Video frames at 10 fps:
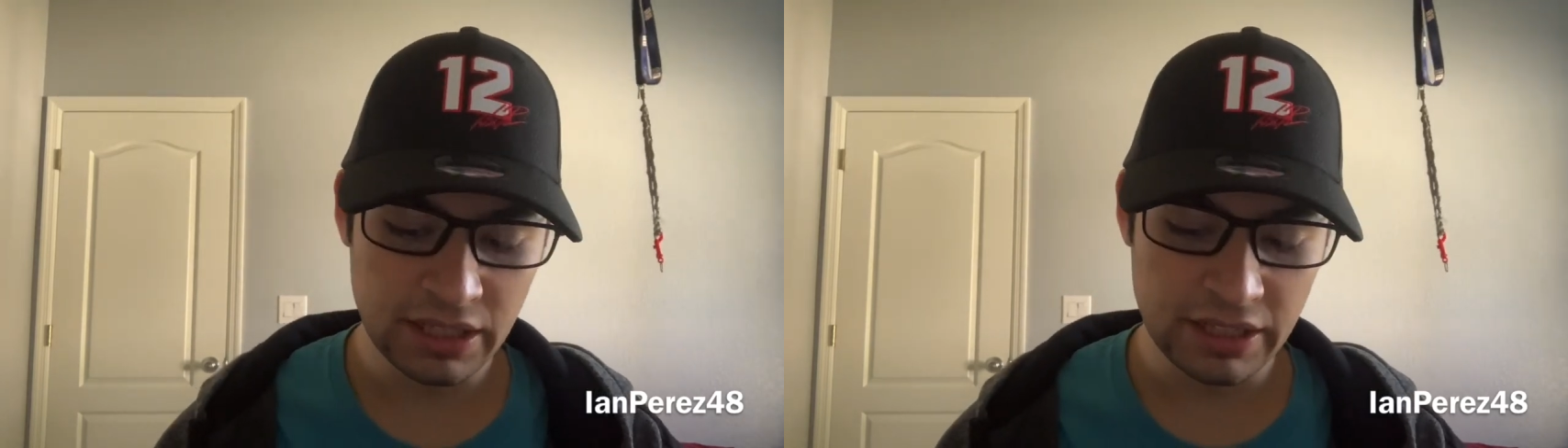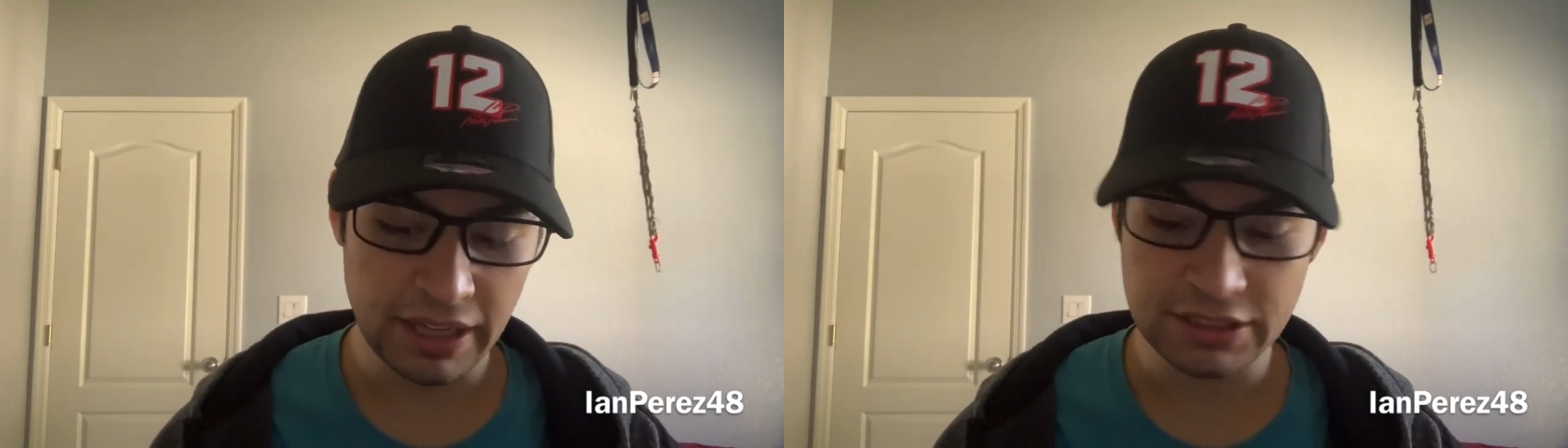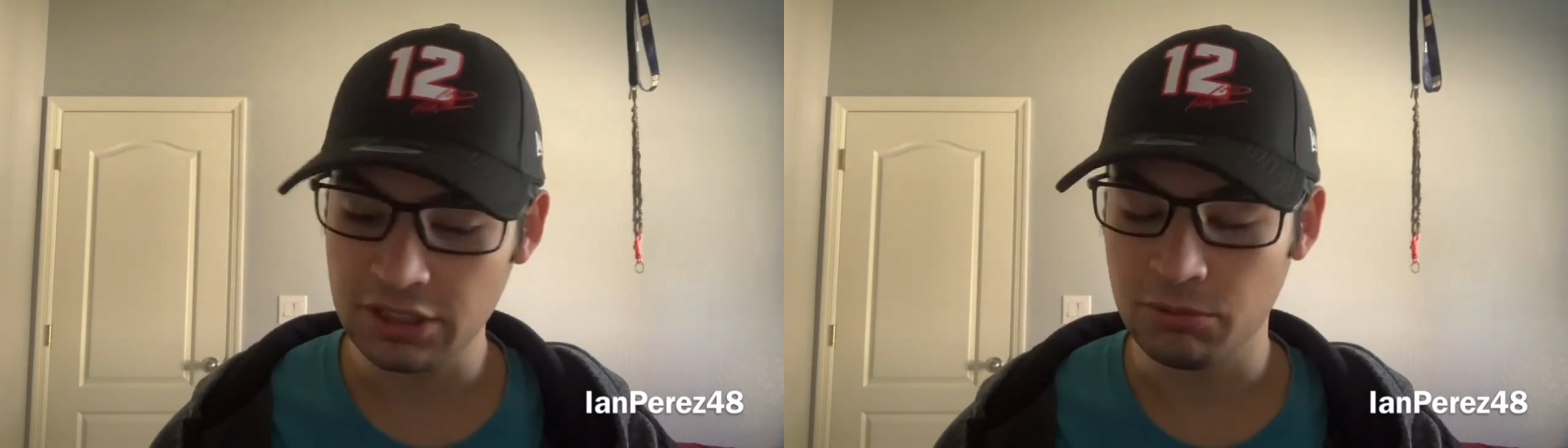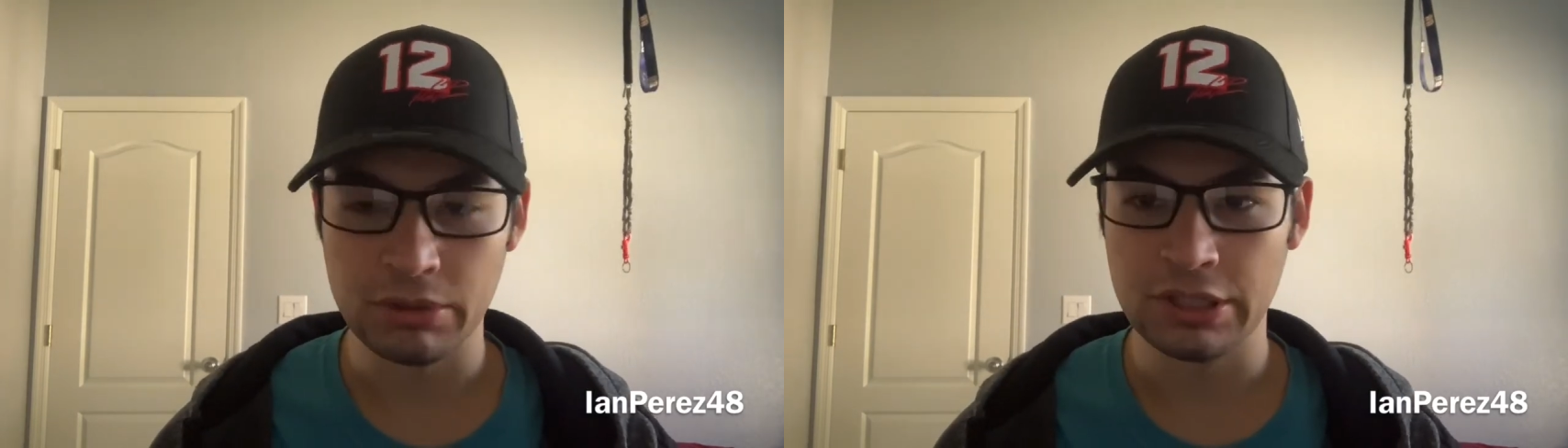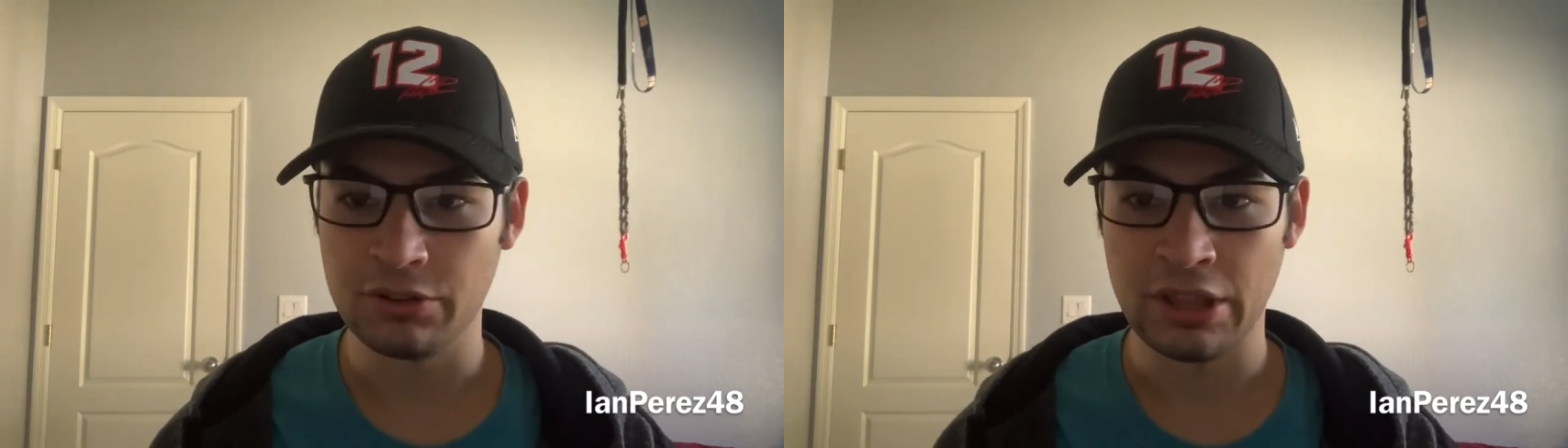it's
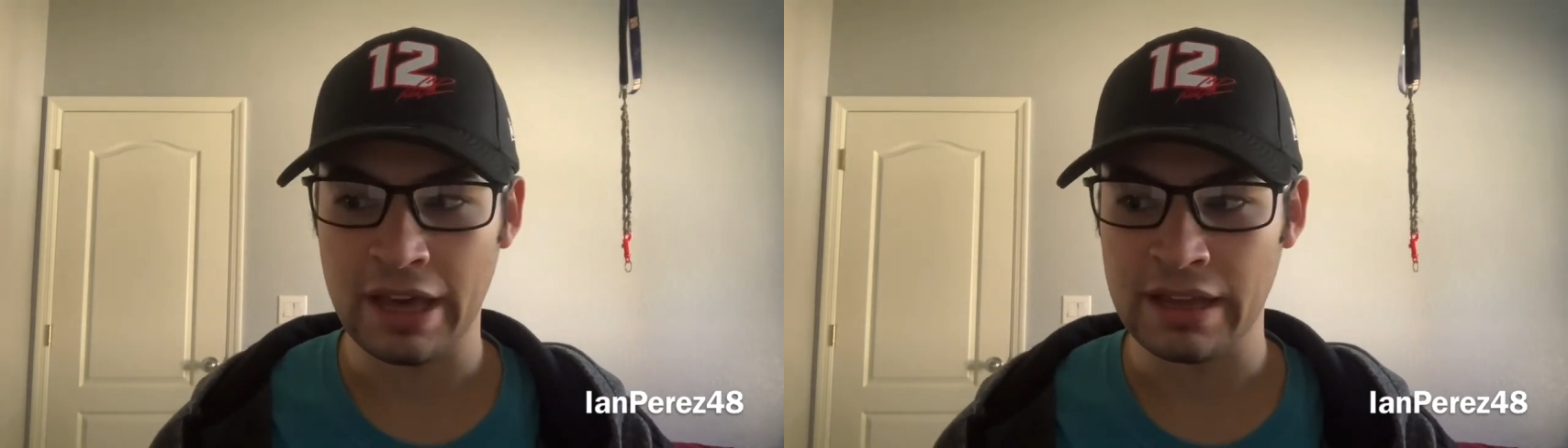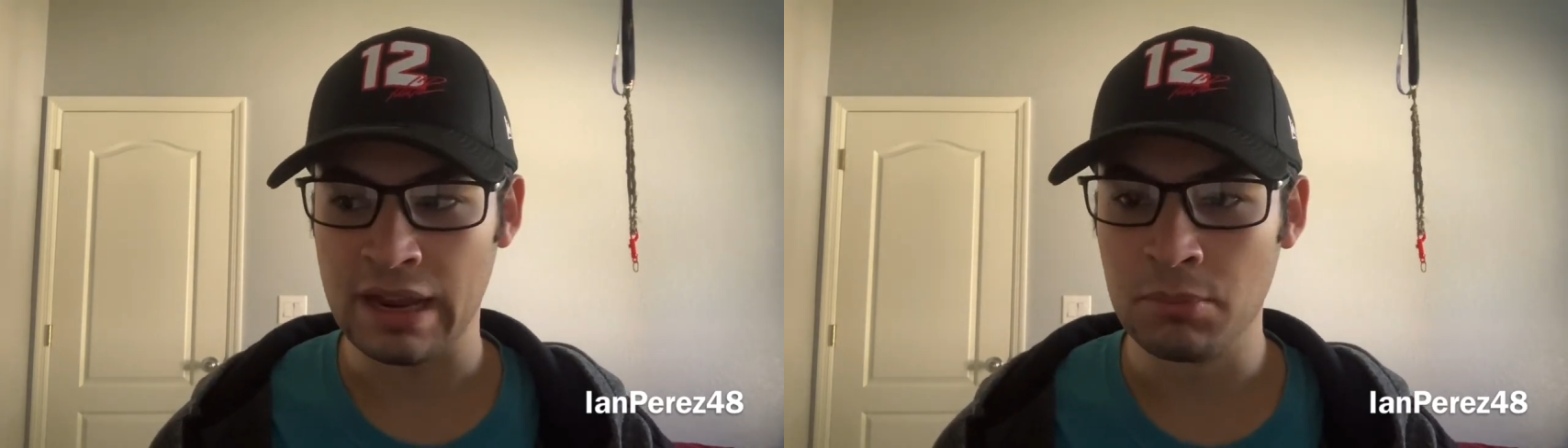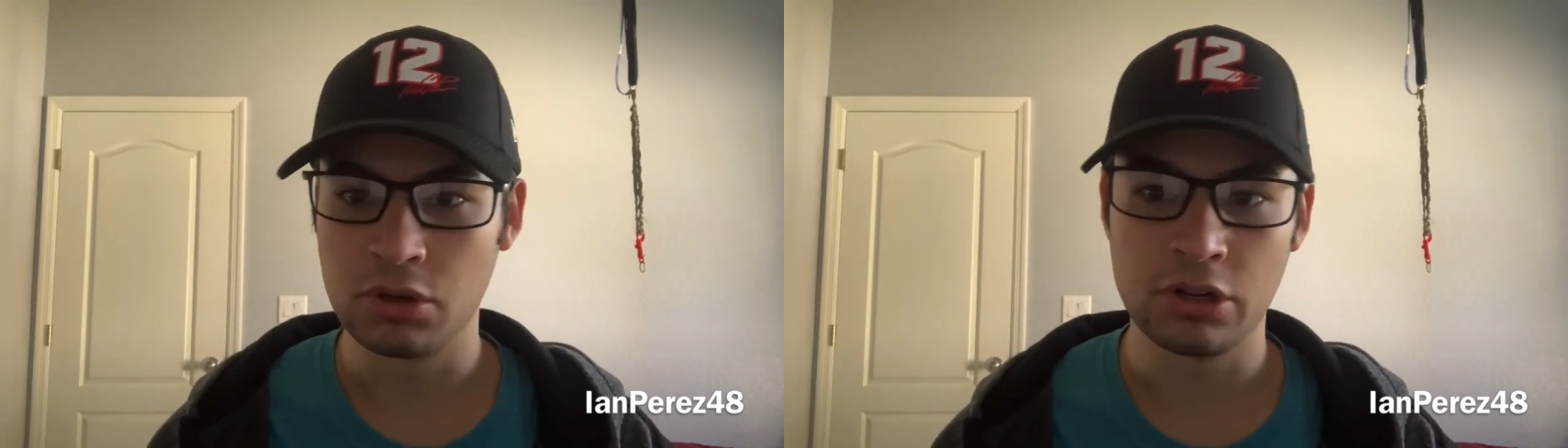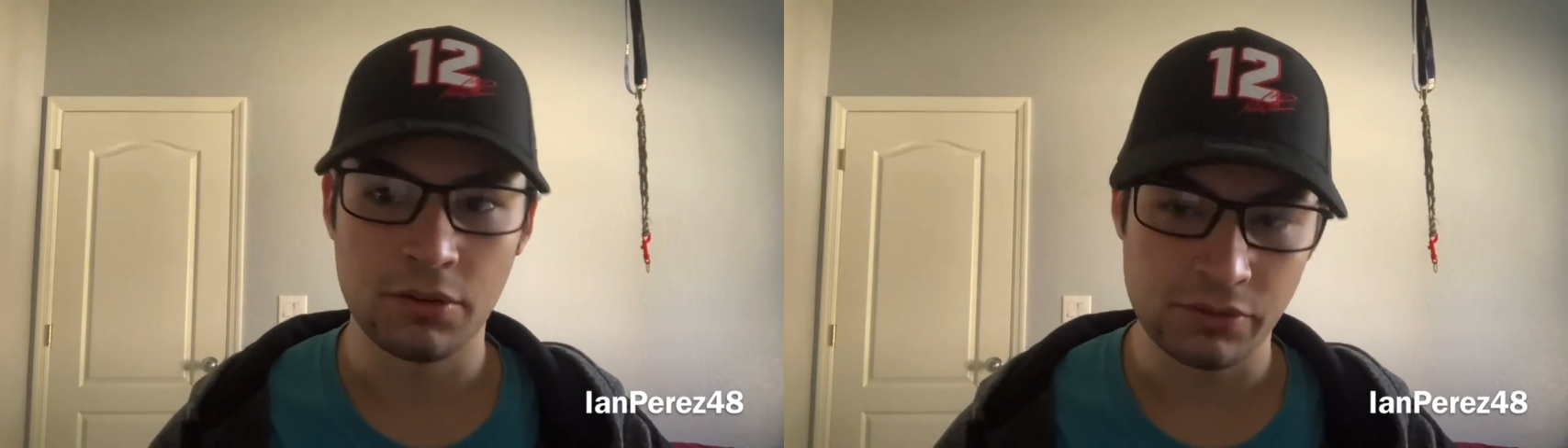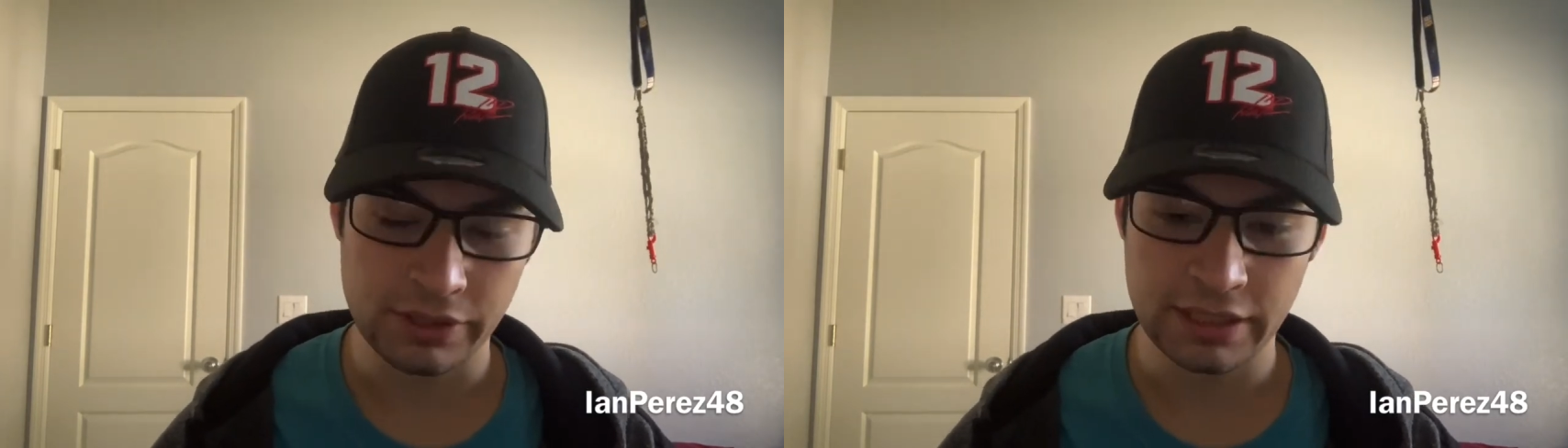unreal that I'm
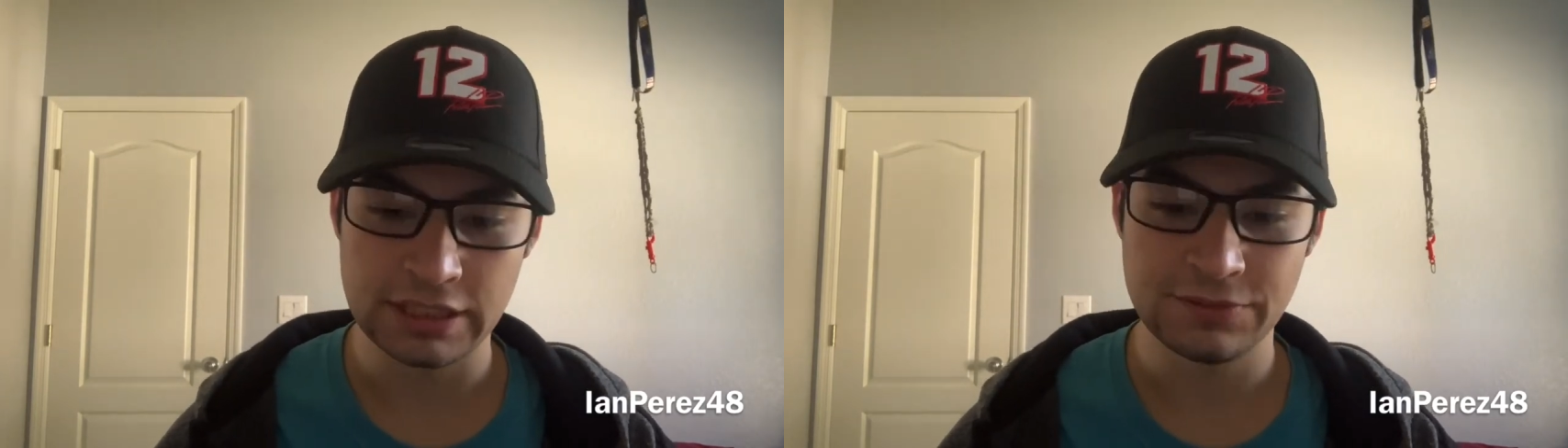recovering this